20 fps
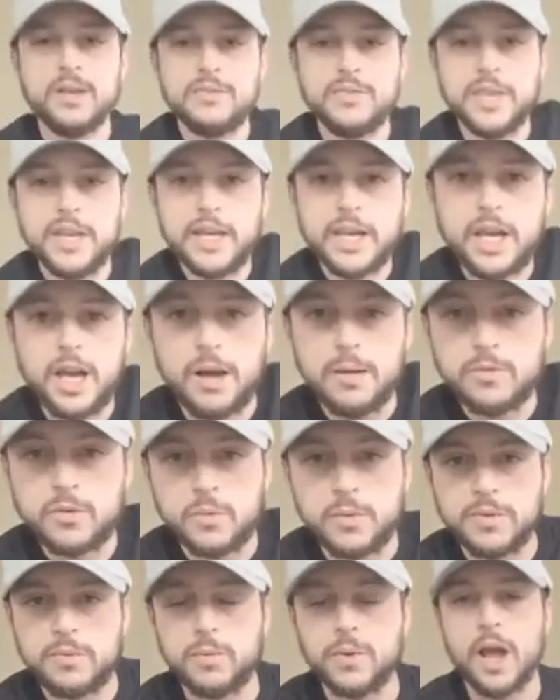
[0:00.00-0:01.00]
Then it comes
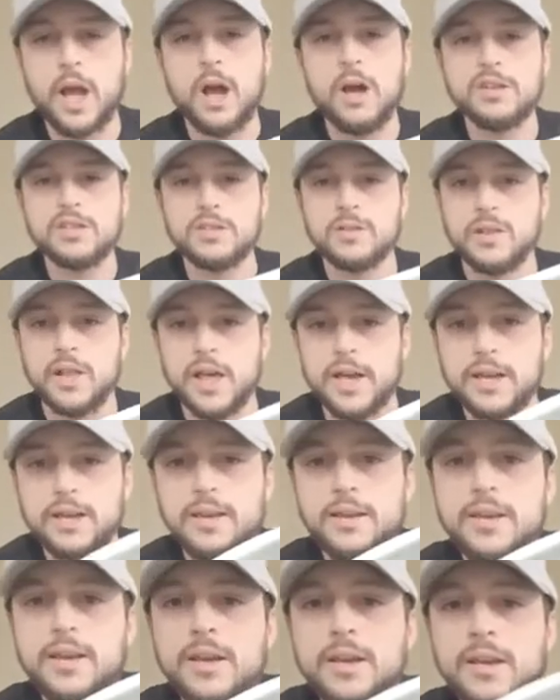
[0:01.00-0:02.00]
with what I also
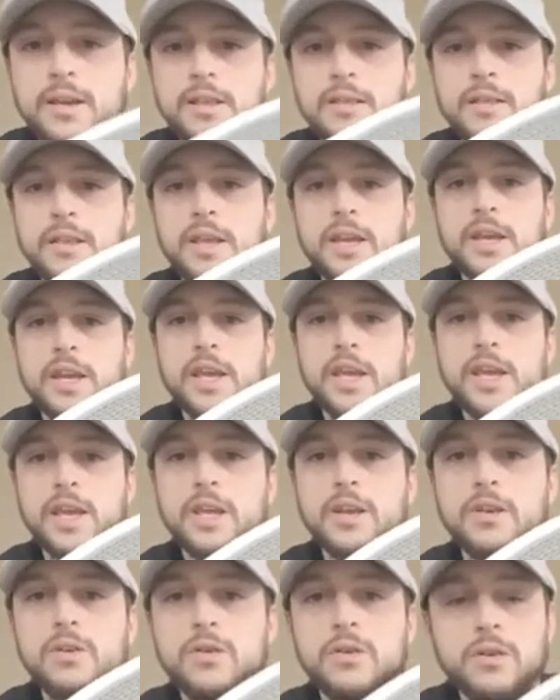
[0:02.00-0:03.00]
like, an
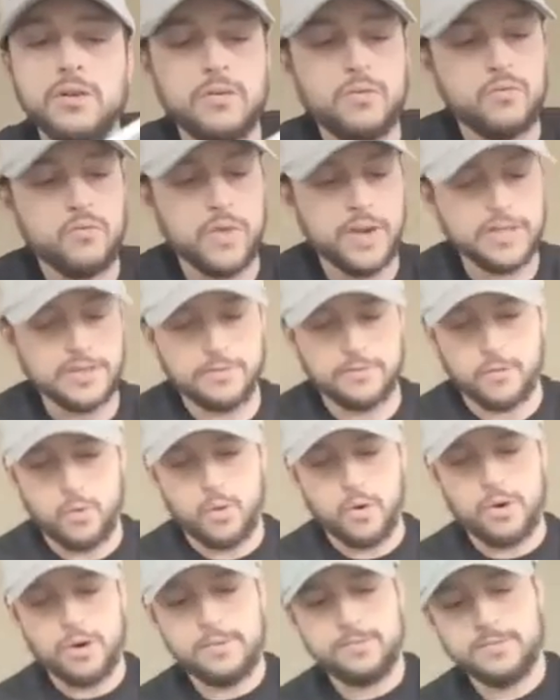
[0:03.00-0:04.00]
inner
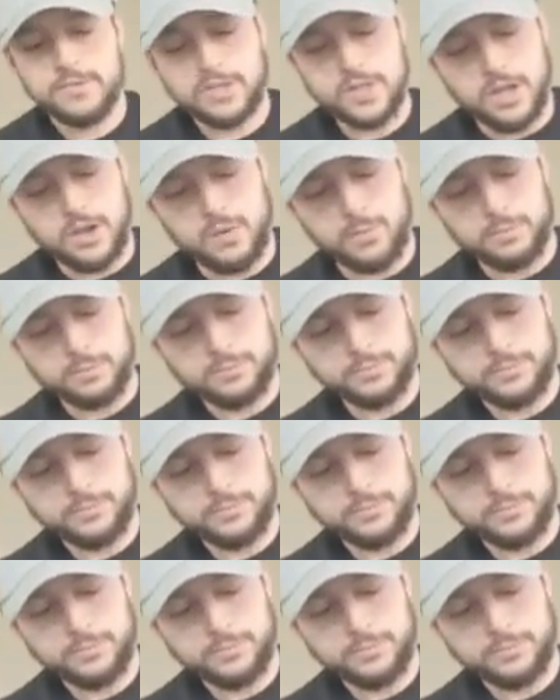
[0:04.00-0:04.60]
reservoir. So,